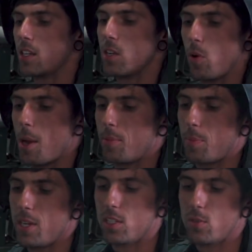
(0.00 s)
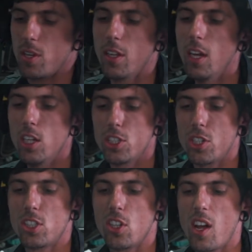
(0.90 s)
that you wipe your piece with,
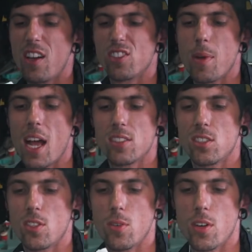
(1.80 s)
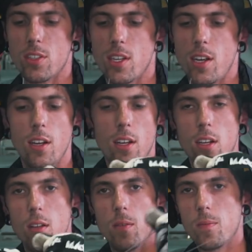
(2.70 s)
should still have some acetone on there.
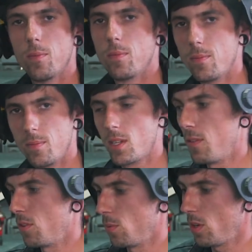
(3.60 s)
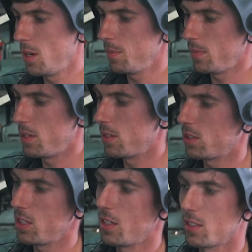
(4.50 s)
Give it a wipe, and you can
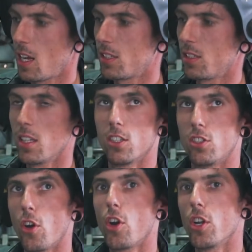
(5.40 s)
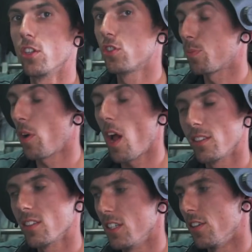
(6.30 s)
see it's actually like dirty. It's surprisingly